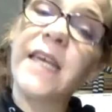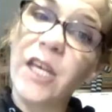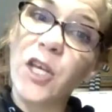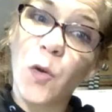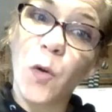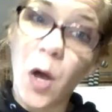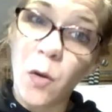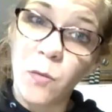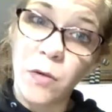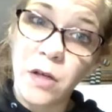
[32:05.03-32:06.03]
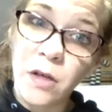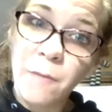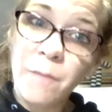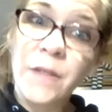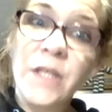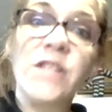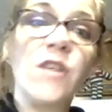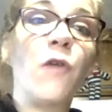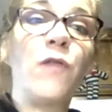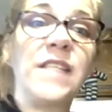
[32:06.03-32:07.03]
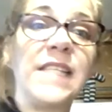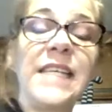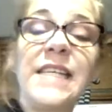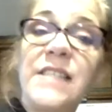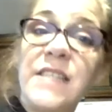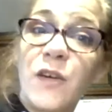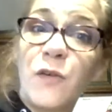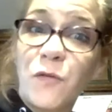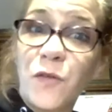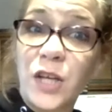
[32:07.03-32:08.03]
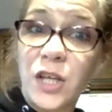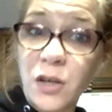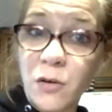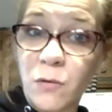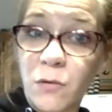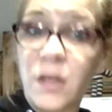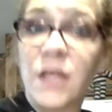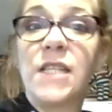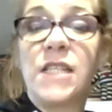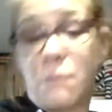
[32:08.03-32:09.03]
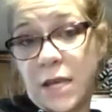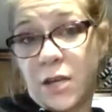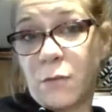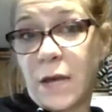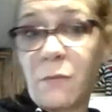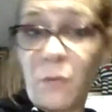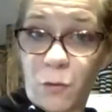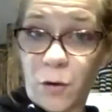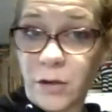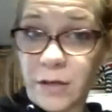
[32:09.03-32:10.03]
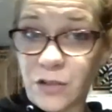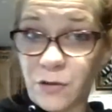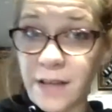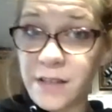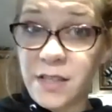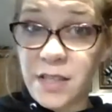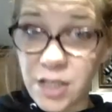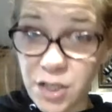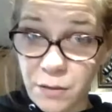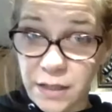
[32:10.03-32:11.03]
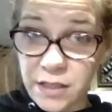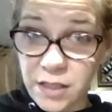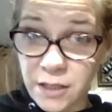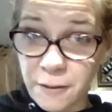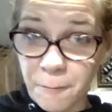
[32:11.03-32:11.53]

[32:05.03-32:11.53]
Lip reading: it your own. So if it's easier for you to make your bed before you get dressed, then do it.